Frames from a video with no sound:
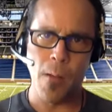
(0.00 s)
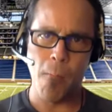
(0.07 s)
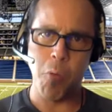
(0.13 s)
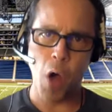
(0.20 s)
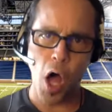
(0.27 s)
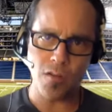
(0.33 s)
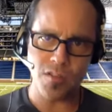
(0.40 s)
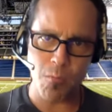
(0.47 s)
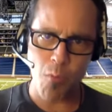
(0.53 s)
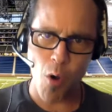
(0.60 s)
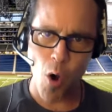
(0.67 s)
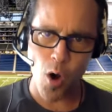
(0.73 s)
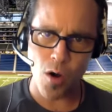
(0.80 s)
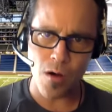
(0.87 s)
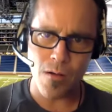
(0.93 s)

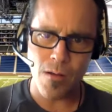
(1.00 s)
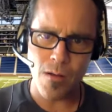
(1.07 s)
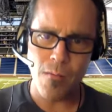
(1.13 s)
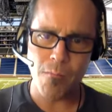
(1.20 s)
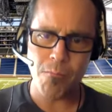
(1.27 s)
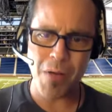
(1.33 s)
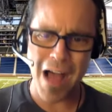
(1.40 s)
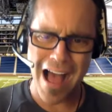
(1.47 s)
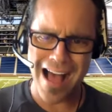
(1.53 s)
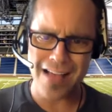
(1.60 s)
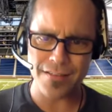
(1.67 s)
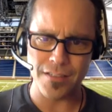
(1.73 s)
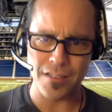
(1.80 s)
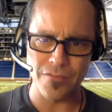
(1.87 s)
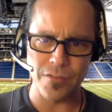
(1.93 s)
Baltimore,
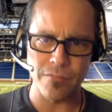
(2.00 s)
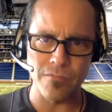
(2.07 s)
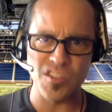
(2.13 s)
positive in